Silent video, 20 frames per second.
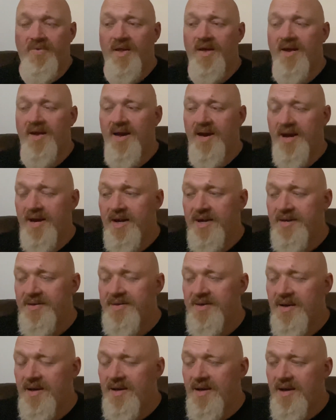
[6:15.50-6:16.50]
And
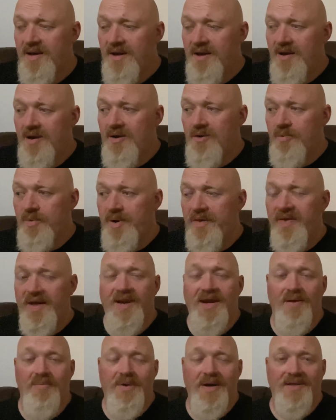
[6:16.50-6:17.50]
when they
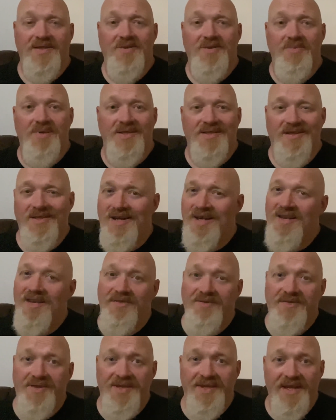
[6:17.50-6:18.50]
come back to me and say, "I
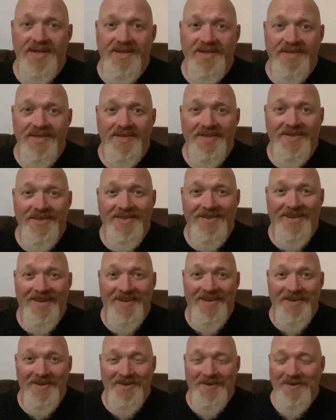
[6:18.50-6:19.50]
love you, Daddy,"
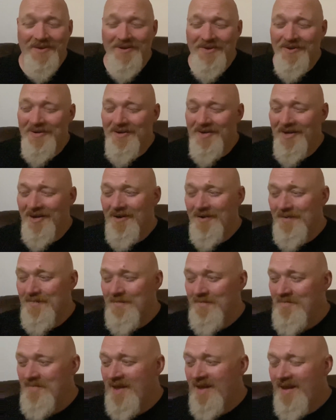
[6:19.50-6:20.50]
or
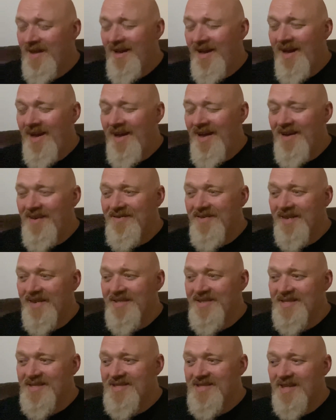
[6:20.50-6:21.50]
if they
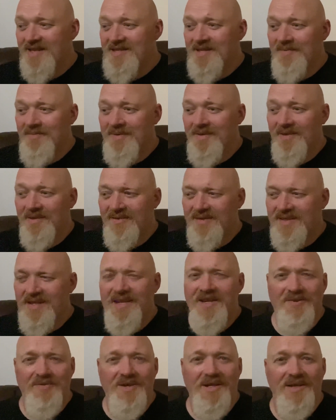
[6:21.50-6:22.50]
just say something like,
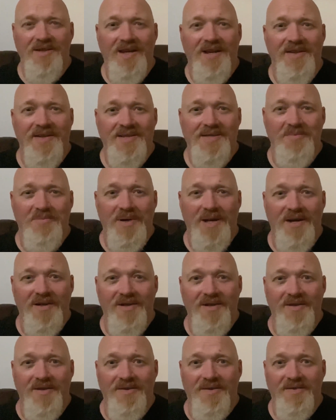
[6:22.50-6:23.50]
"Daddy, I really like this
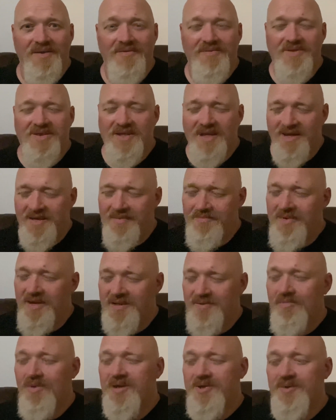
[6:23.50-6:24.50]
about you,"
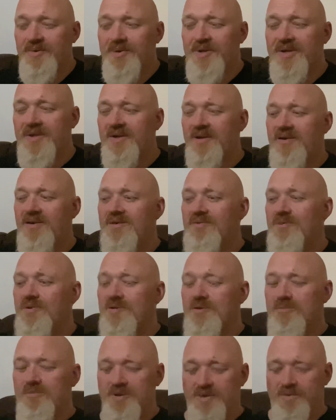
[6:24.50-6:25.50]
my daughter
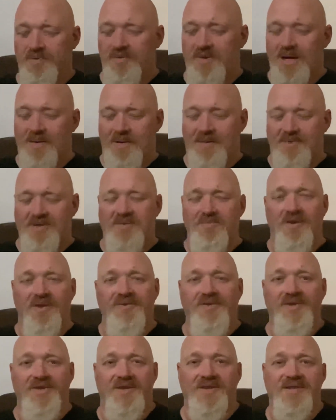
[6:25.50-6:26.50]
will come up to me
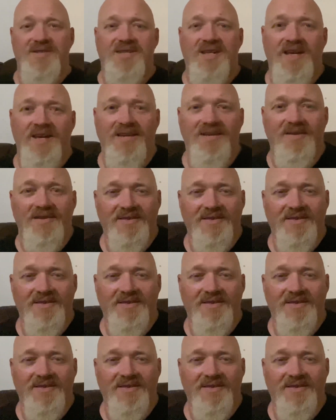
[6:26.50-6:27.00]
often and say,